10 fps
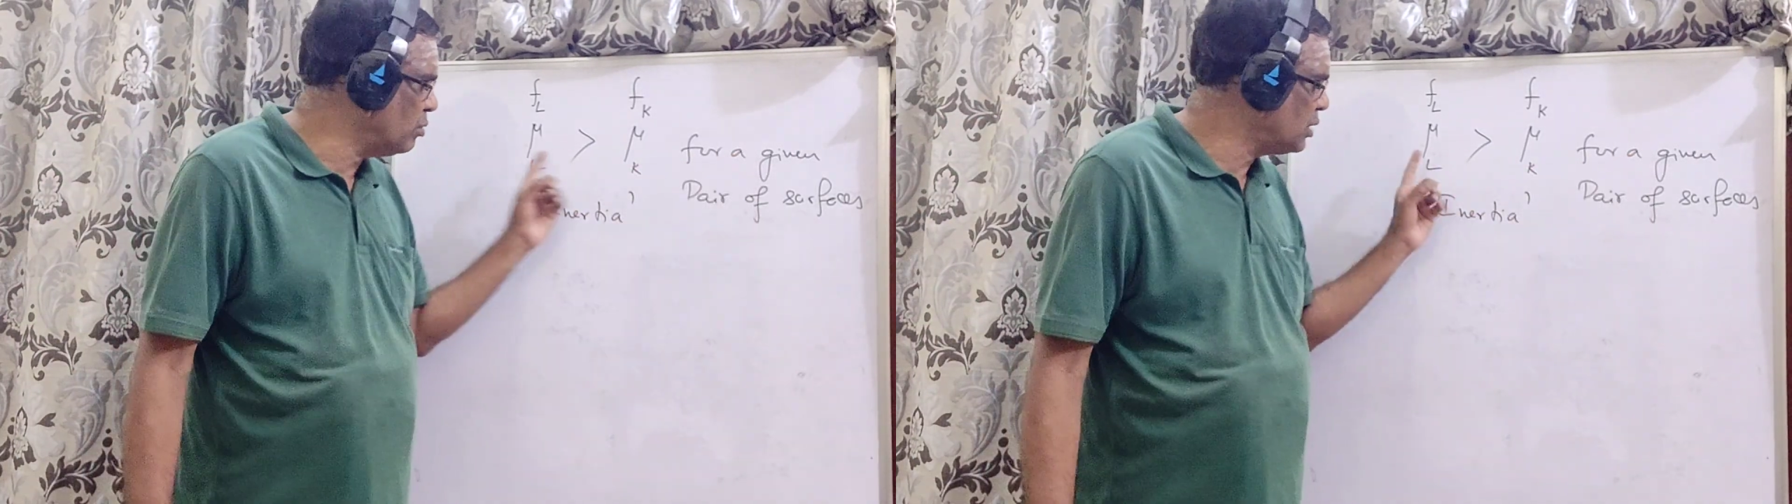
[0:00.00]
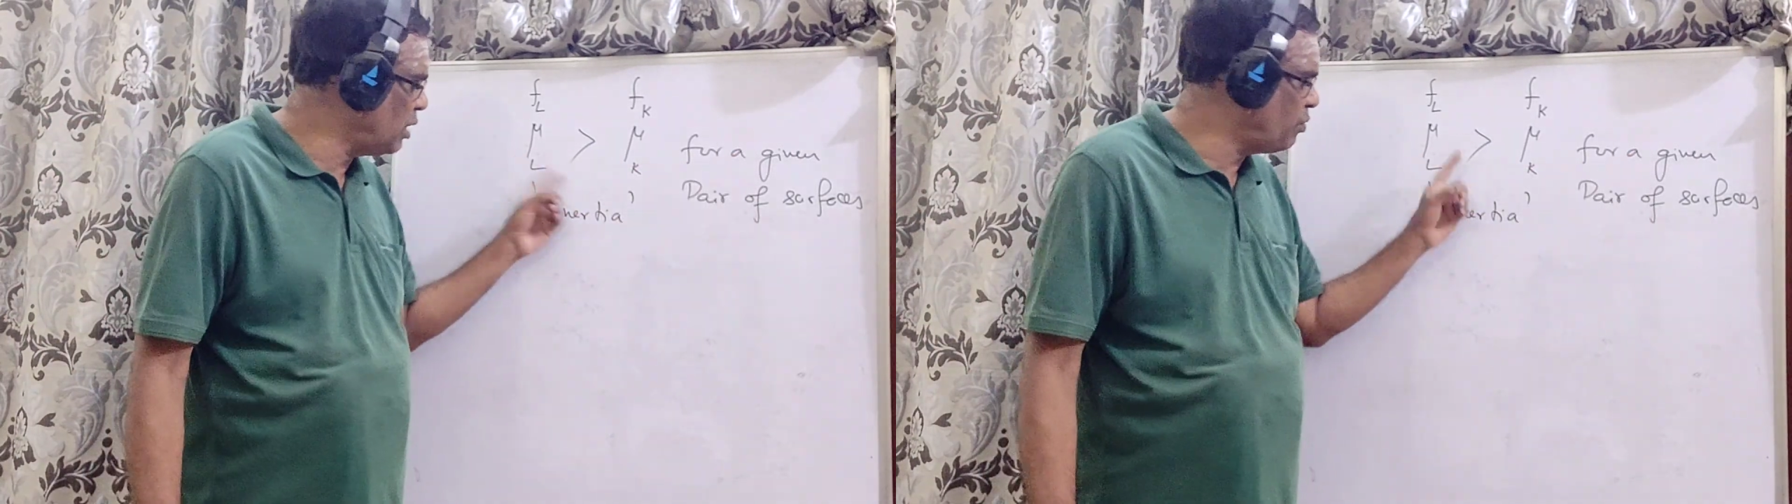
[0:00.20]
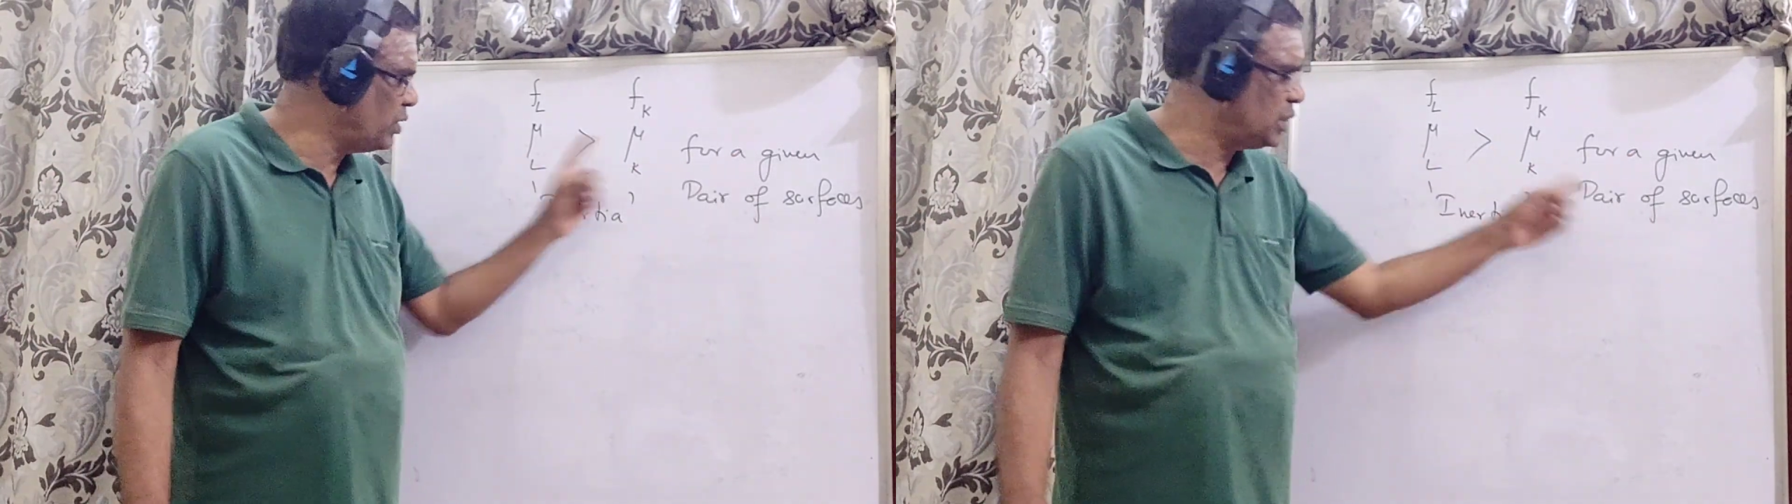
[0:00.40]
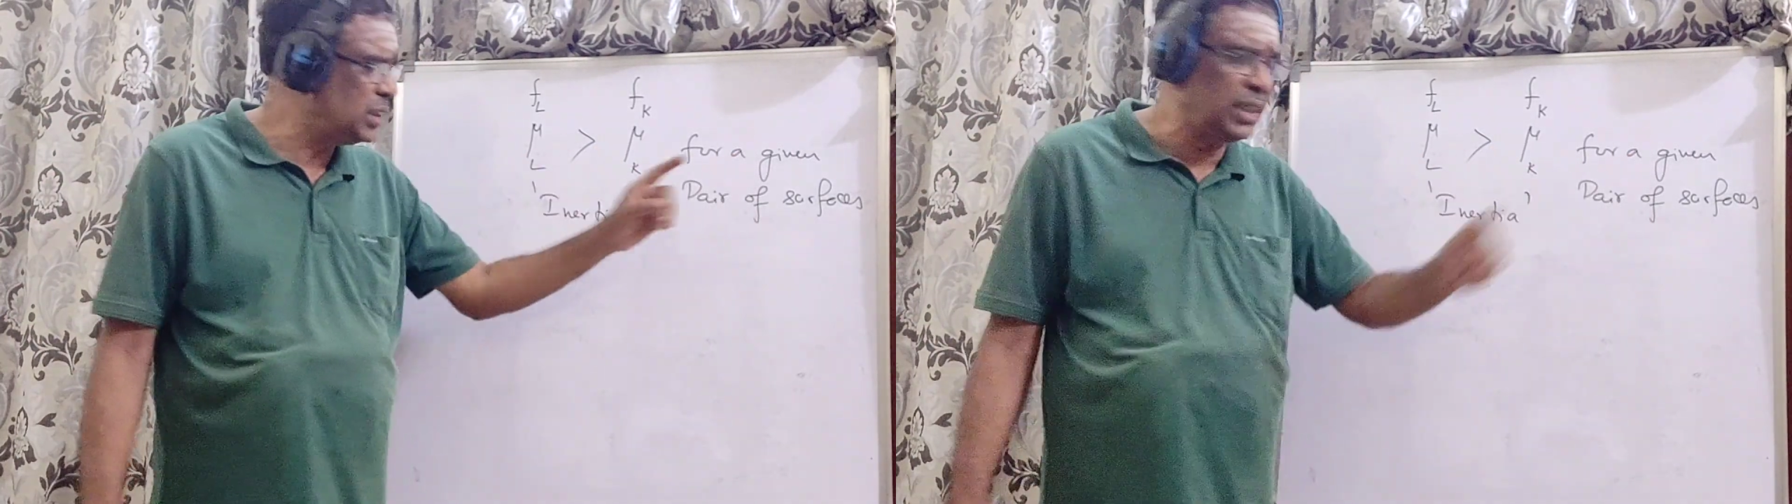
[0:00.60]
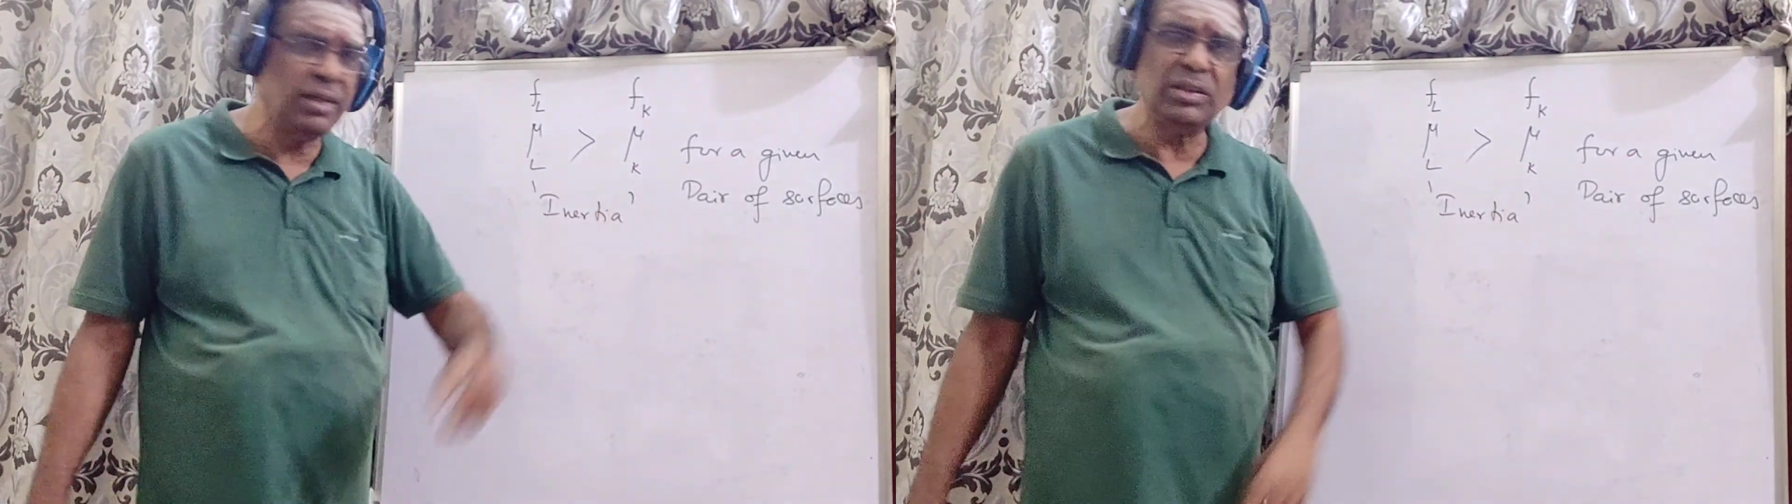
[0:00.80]
of
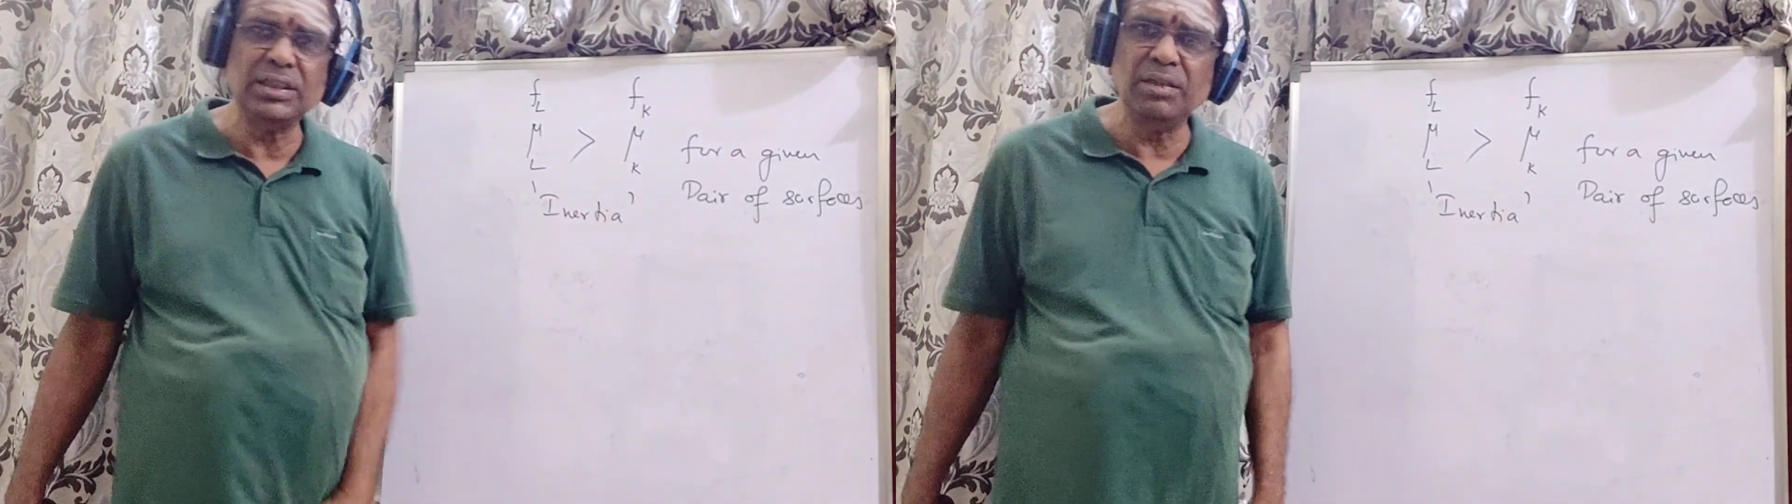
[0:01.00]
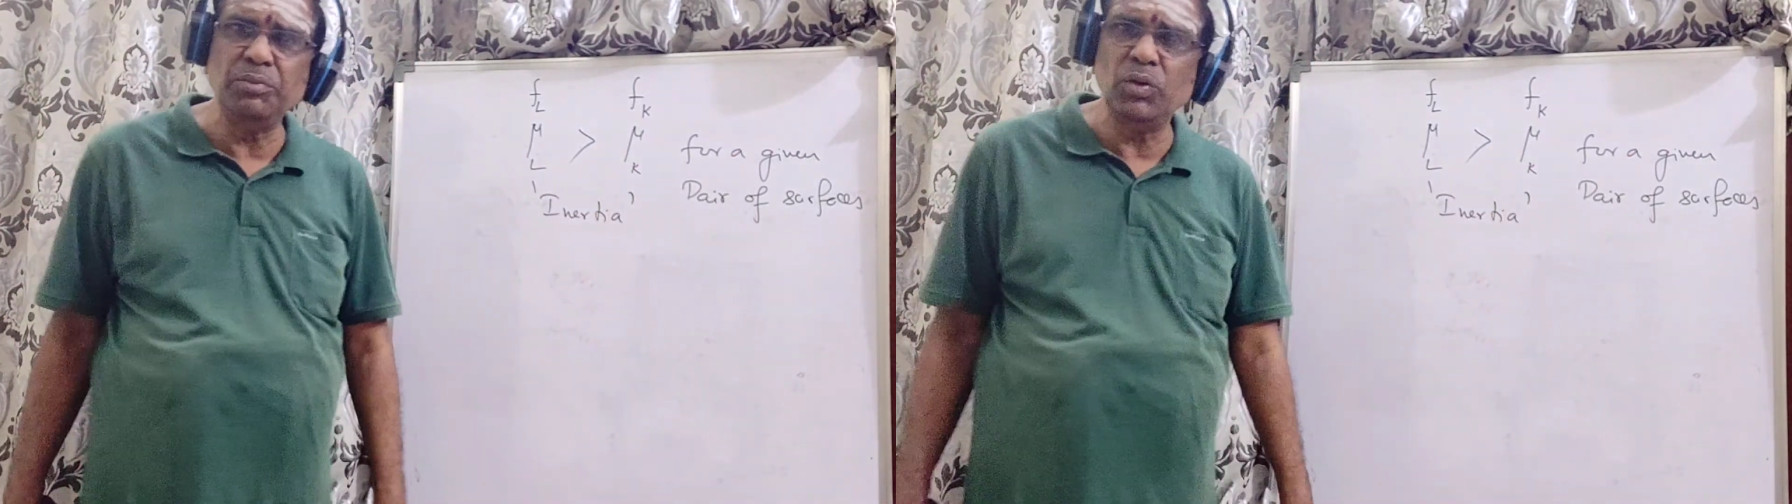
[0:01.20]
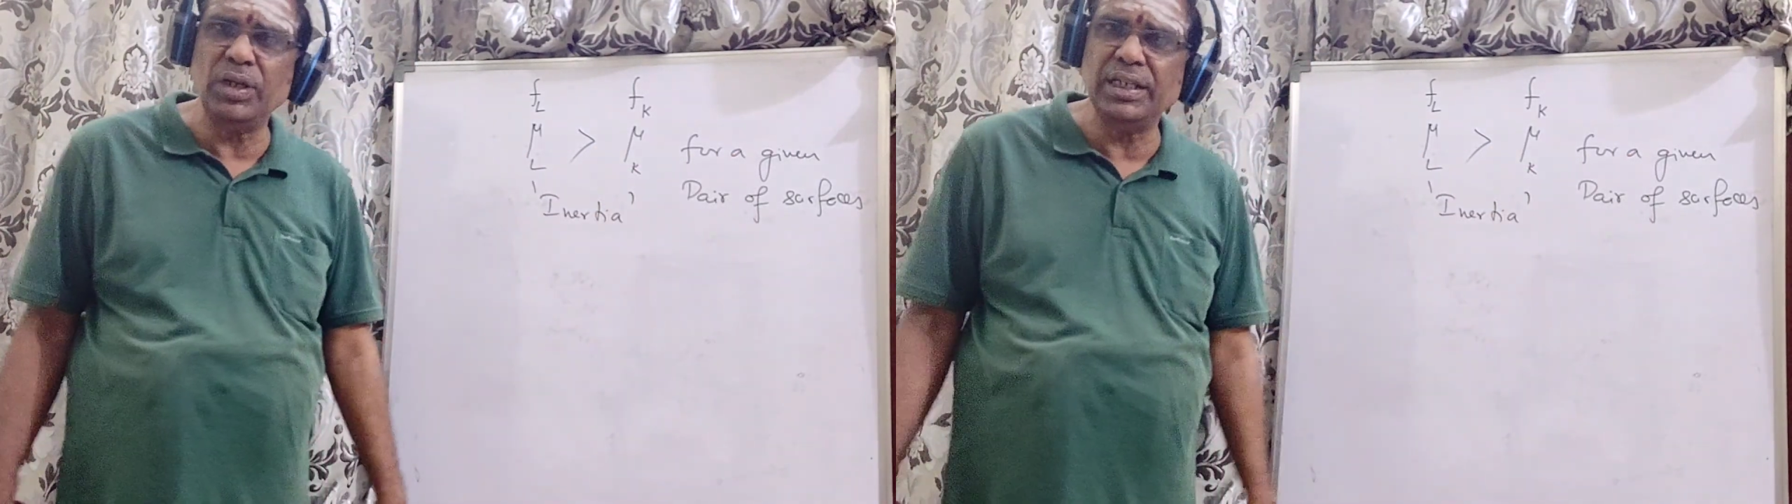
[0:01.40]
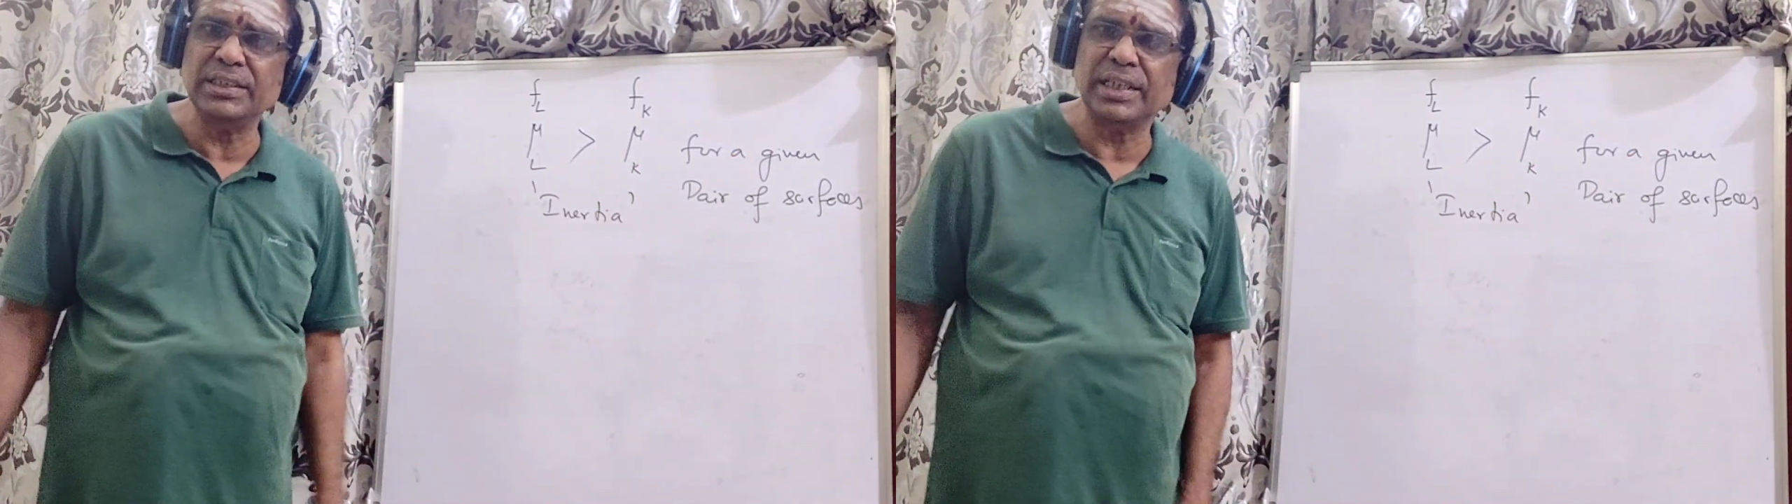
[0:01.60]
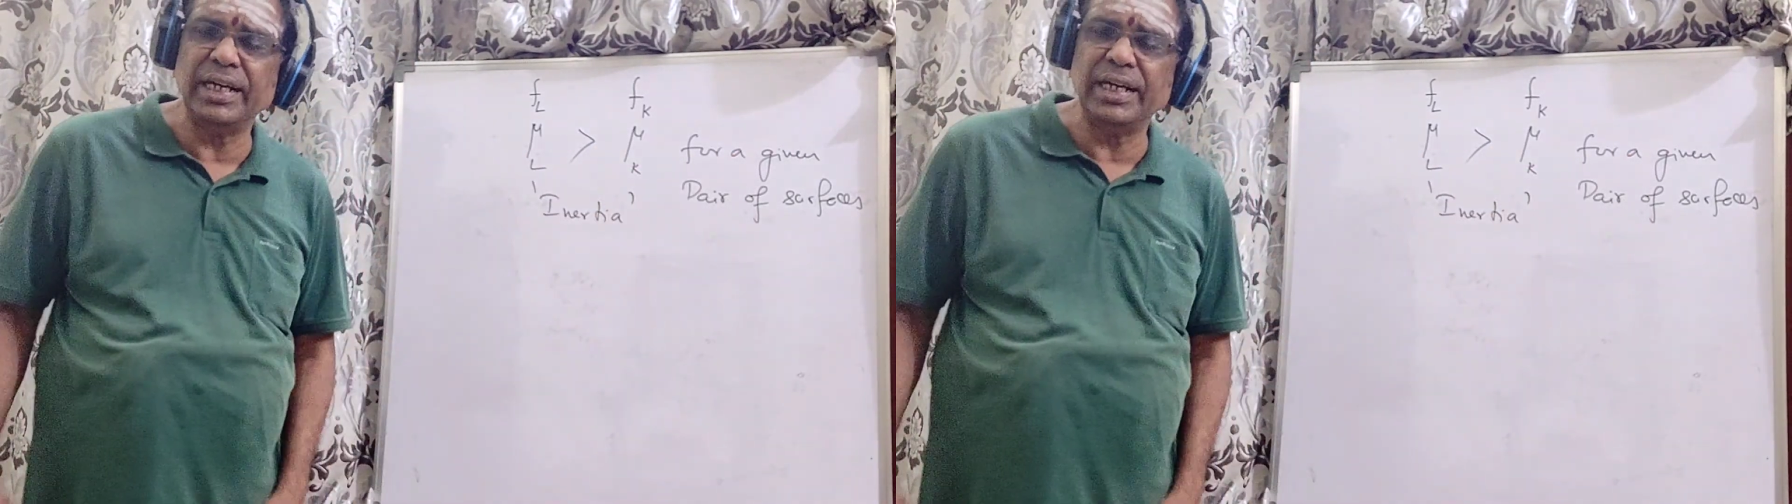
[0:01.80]
surfaces, I will say mu is